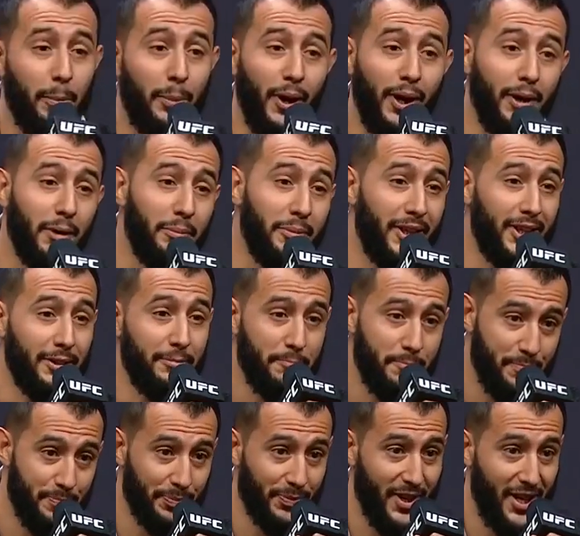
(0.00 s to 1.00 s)
I'm pumped,
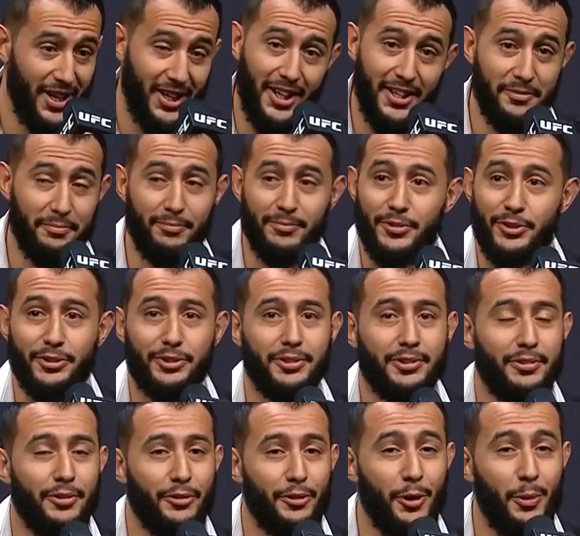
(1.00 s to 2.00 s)
man. I
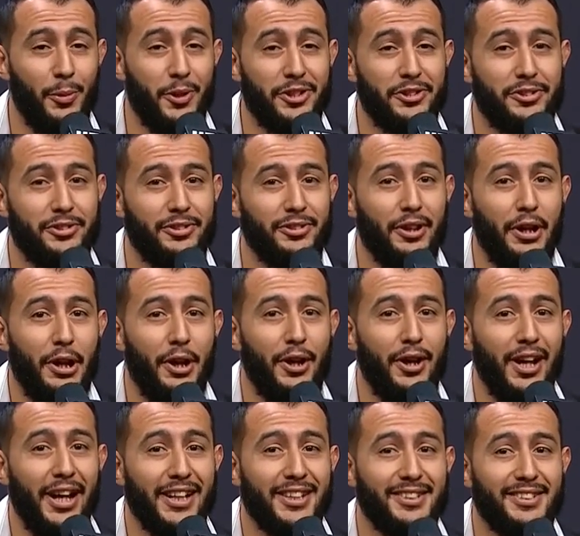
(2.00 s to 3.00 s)
so much
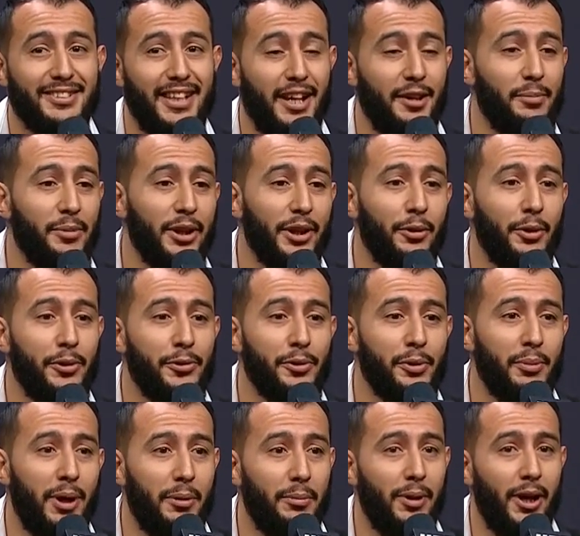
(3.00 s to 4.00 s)
excitement going
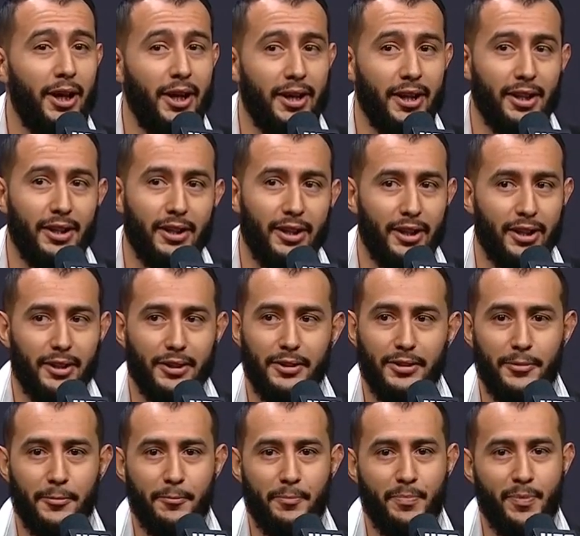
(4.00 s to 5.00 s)
through my body. Like,
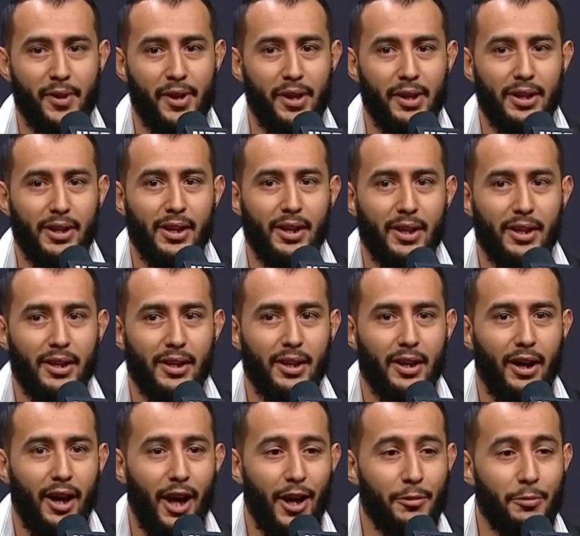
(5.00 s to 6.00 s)

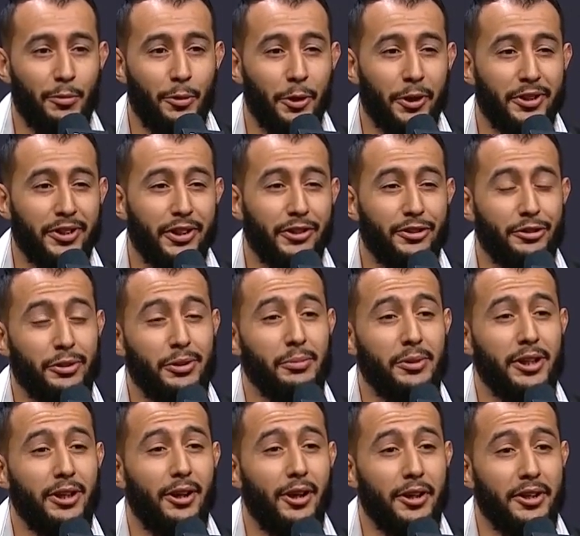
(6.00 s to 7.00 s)
I've worked
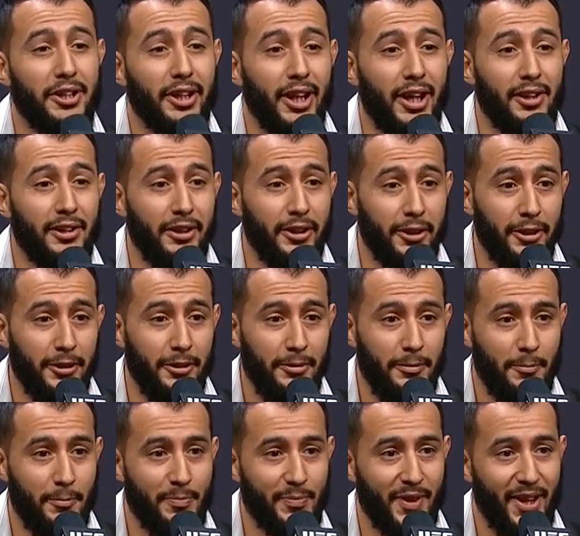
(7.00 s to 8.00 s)
extremely hard to get
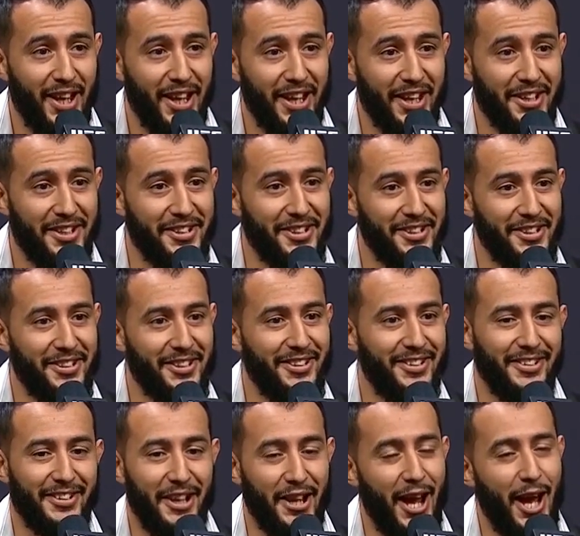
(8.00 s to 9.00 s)
here, and
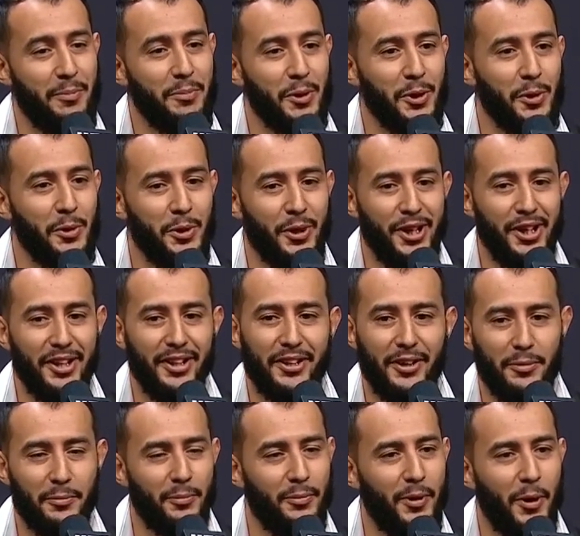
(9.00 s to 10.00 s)
it happened quick,
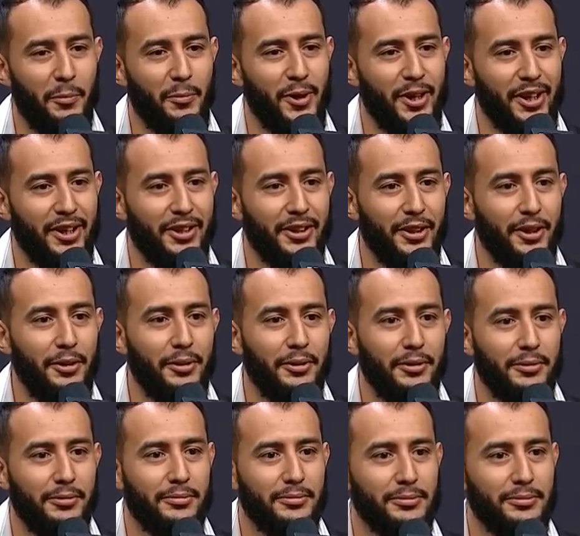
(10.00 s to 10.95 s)
and I'm ready to go.